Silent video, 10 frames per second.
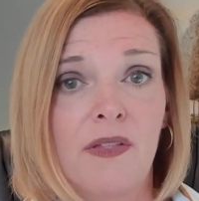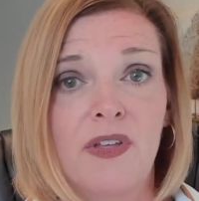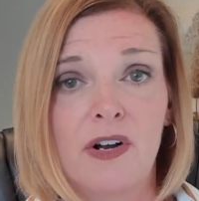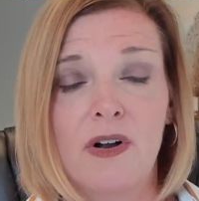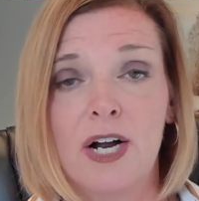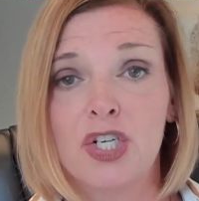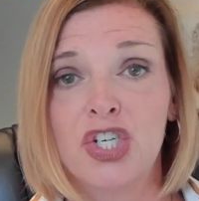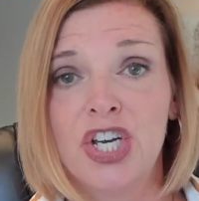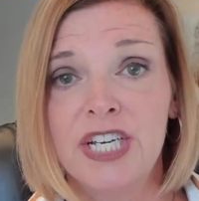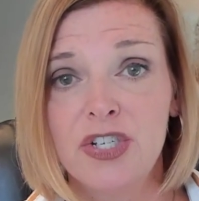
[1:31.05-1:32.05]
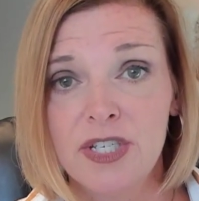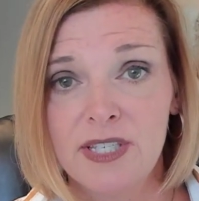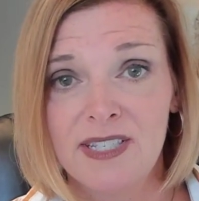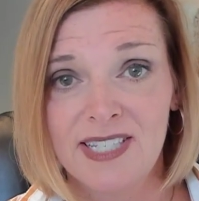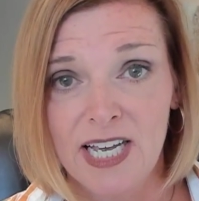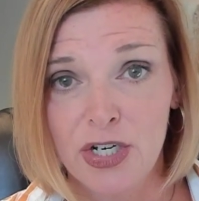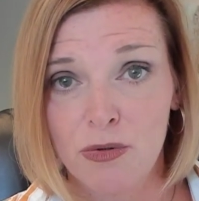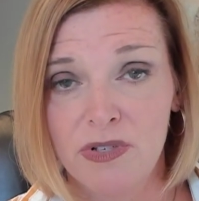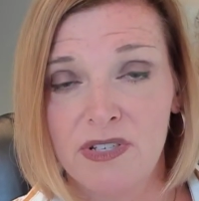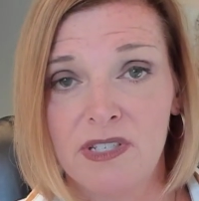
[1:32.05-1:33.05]
There are changes in
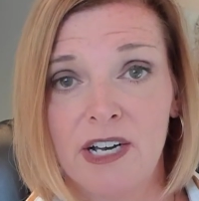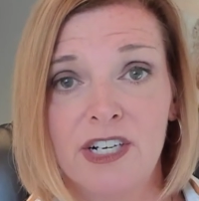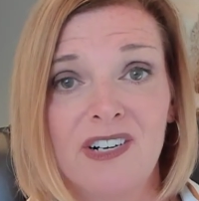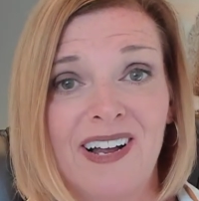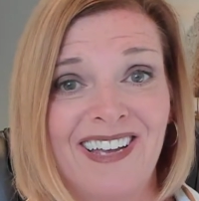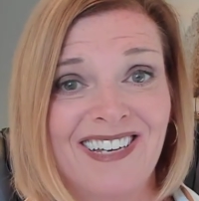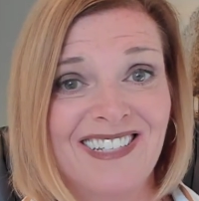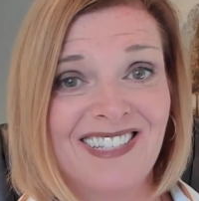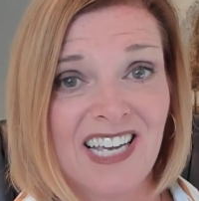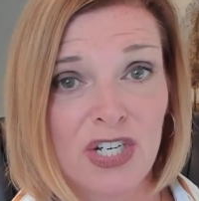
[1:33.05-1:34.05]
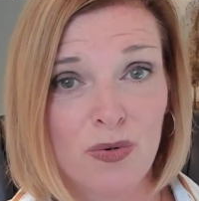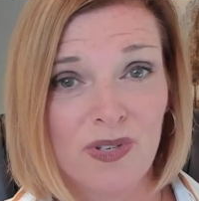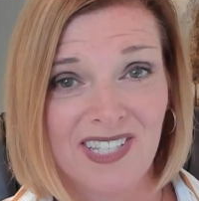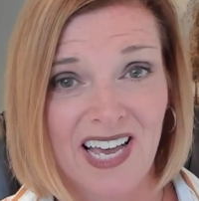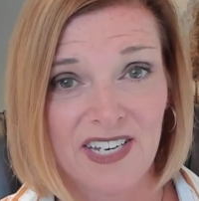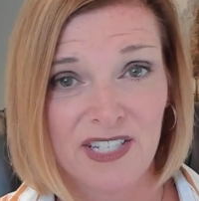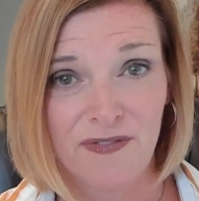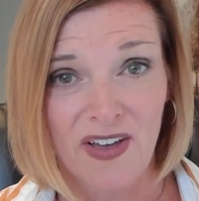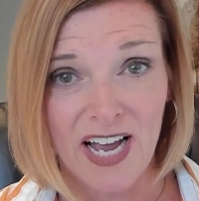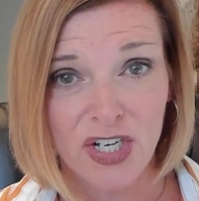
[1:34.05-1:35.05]
sexual desire and sexual
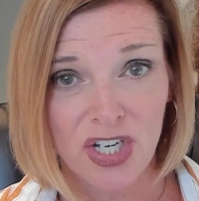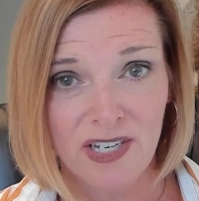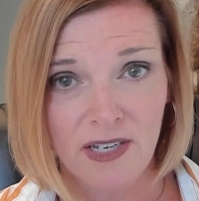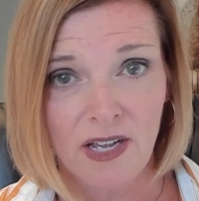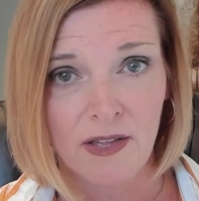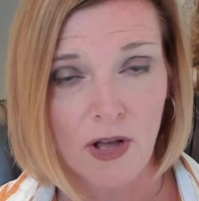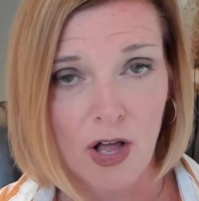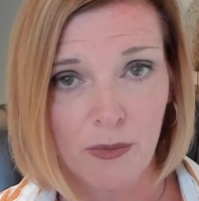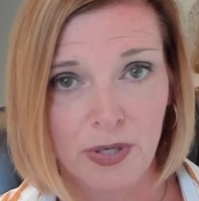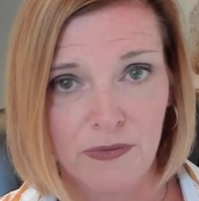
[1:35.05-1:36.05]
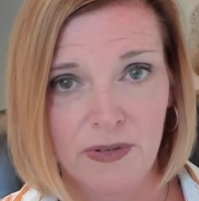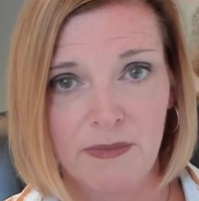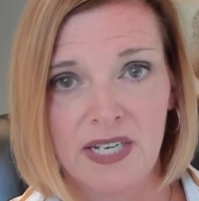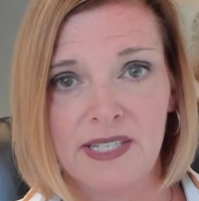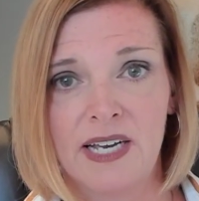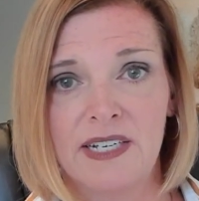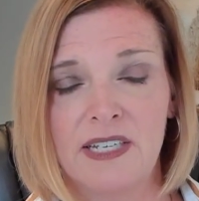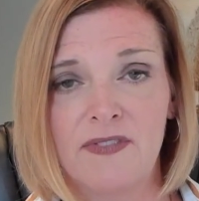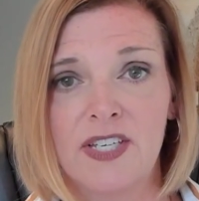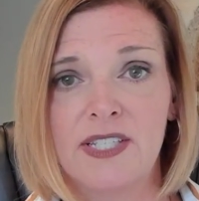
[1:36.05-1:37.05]
satisfaction, all proven by
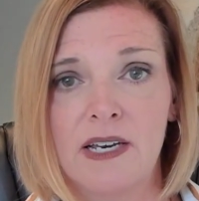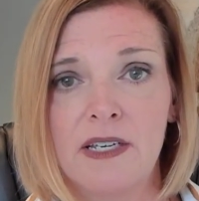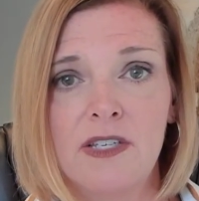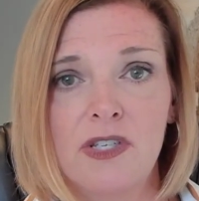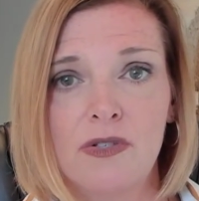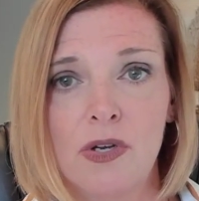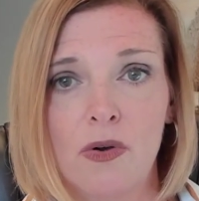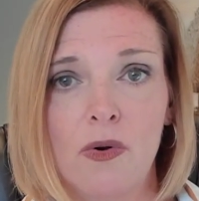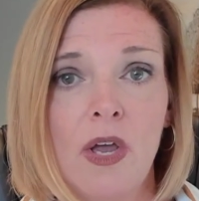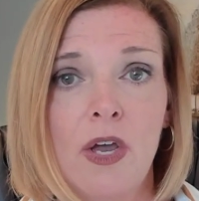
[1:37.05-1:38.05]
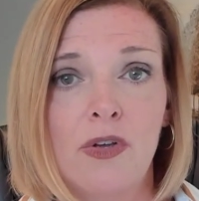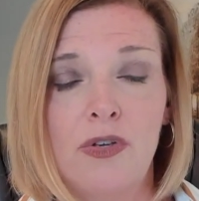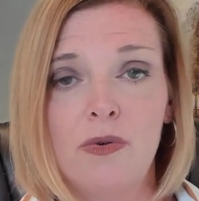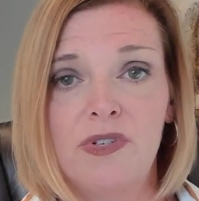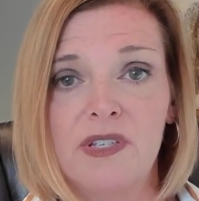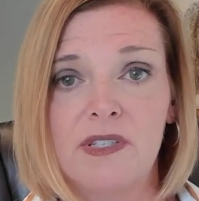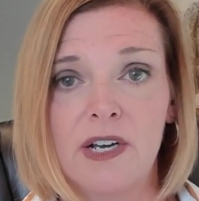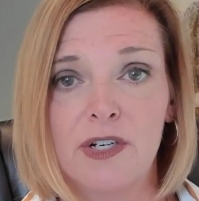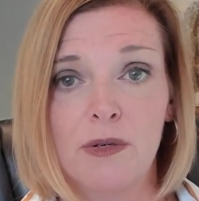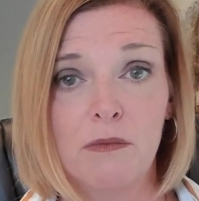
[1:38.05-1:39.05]
scientific studies. So you
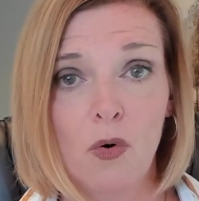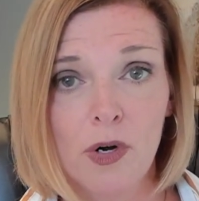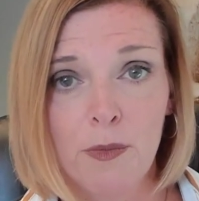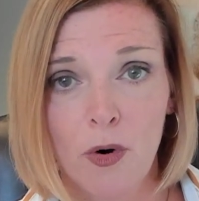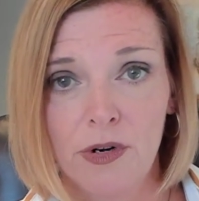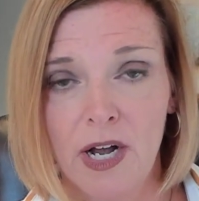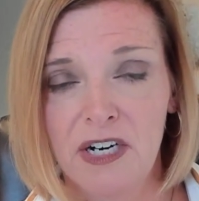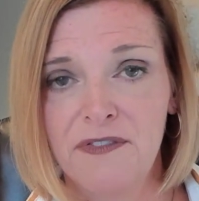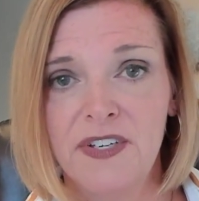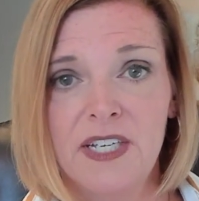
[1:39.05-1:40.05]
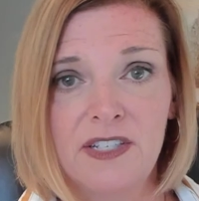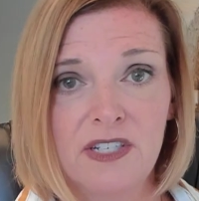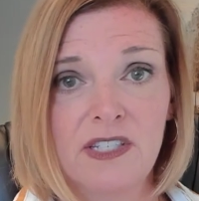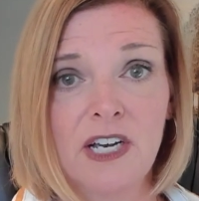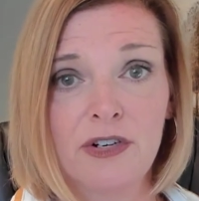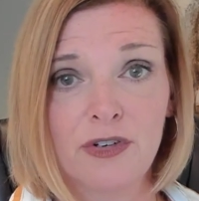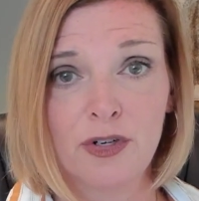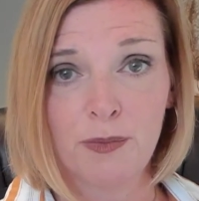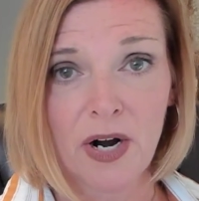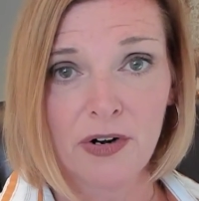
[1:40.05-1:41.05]
desire more pornography, desire
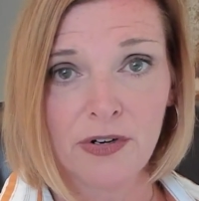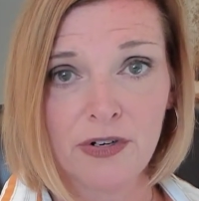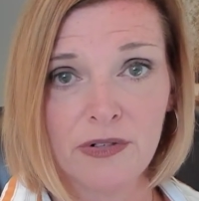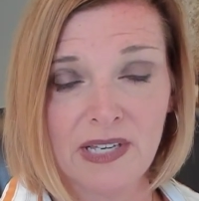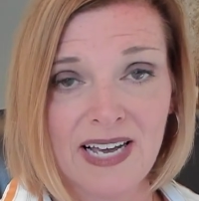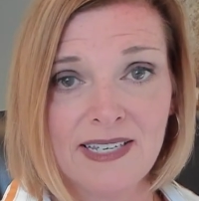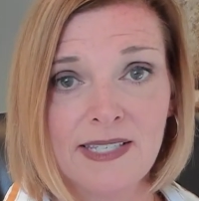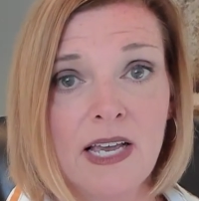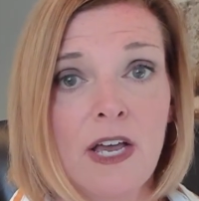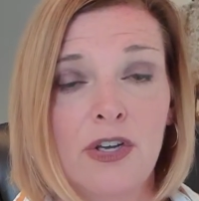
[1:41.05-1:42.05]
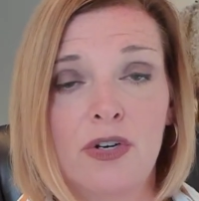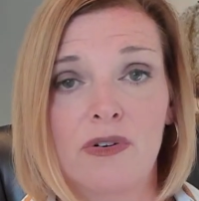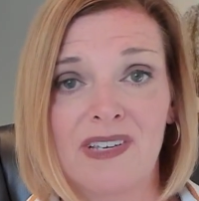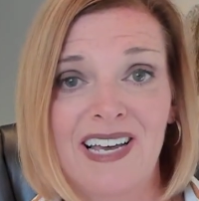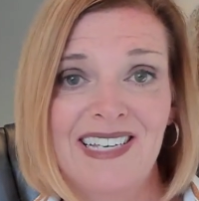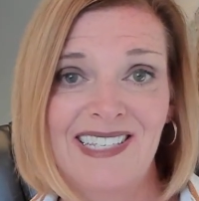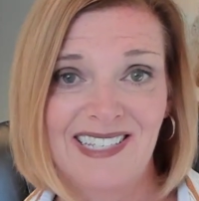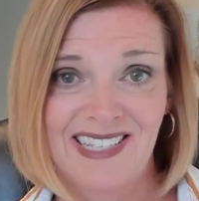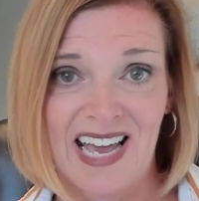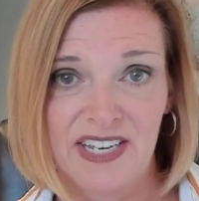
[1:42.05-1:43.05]
your partner less, you're
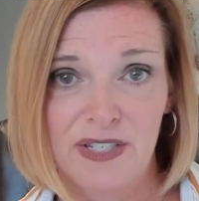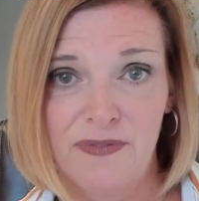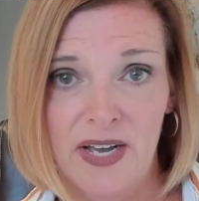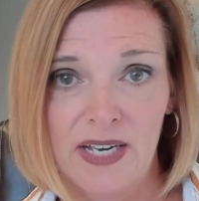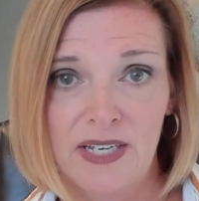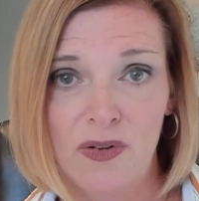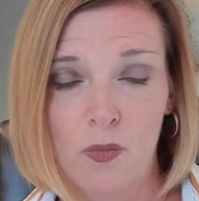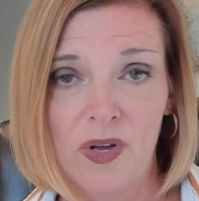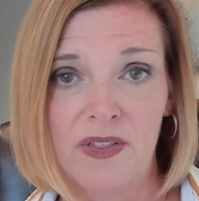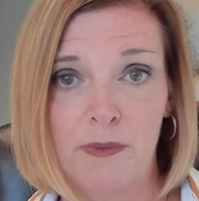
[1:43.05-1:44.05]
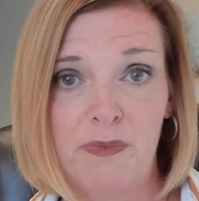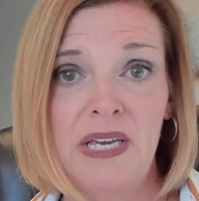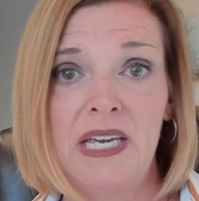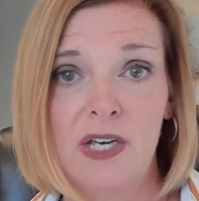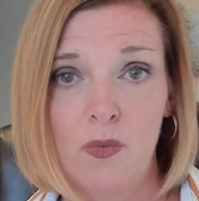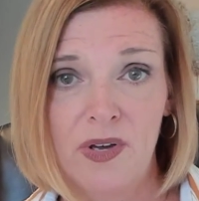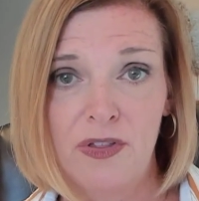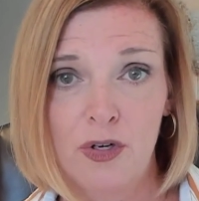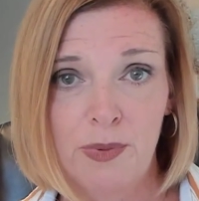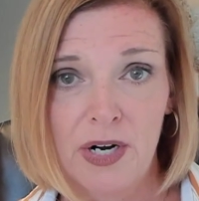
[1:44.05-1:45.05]
less satisfied with being
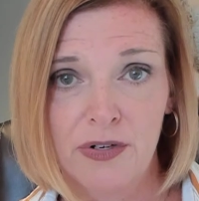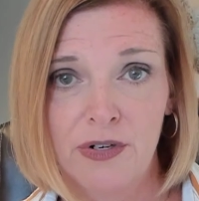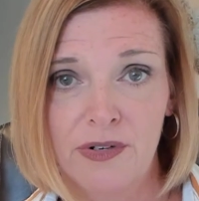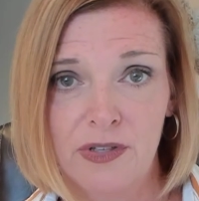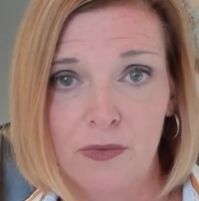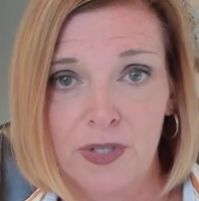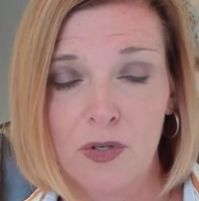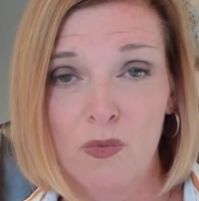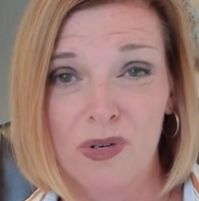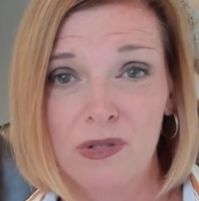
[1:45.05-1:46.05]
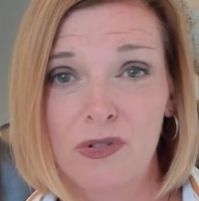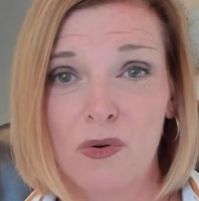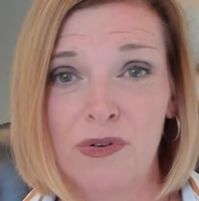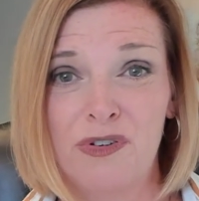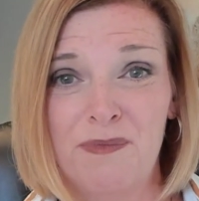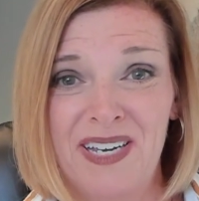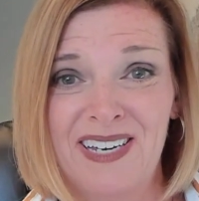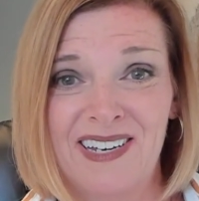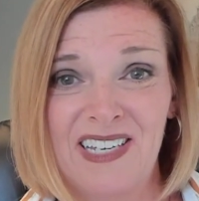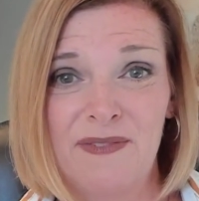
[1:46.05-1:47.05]
with your partner in the real world, or you may
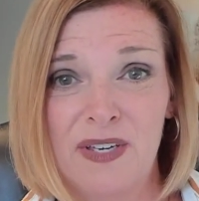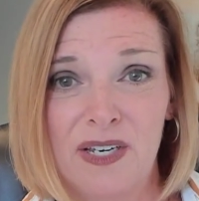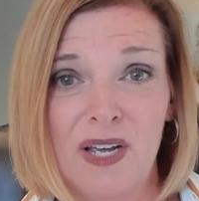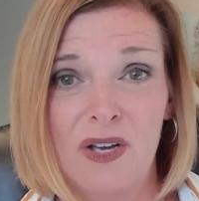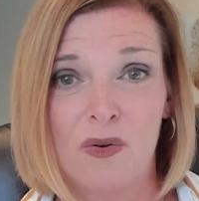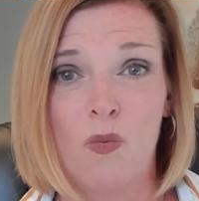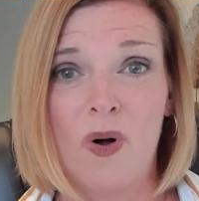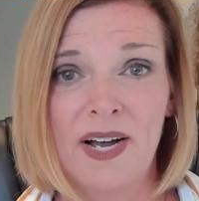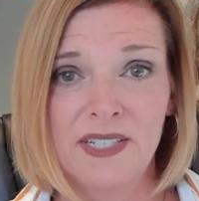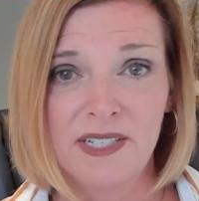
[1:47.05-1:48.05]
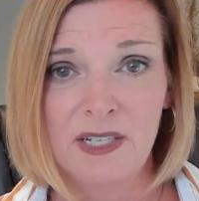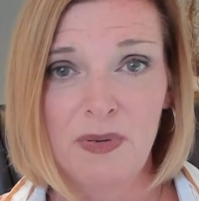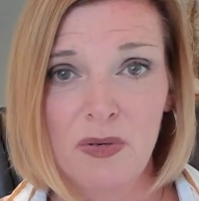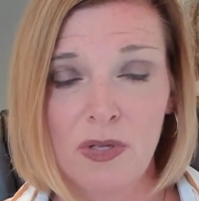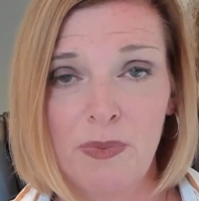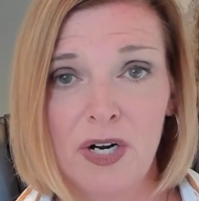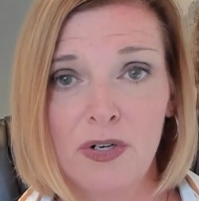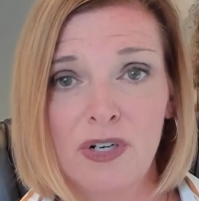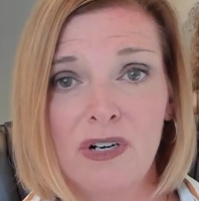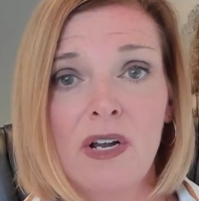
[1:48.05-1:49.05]
not even want to be with a
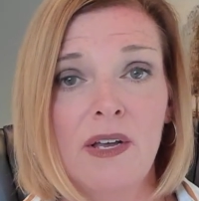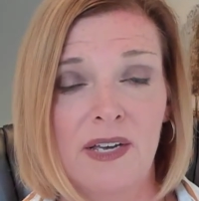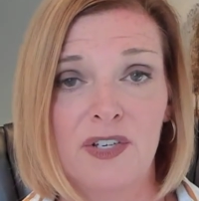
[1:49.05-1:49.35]
partner.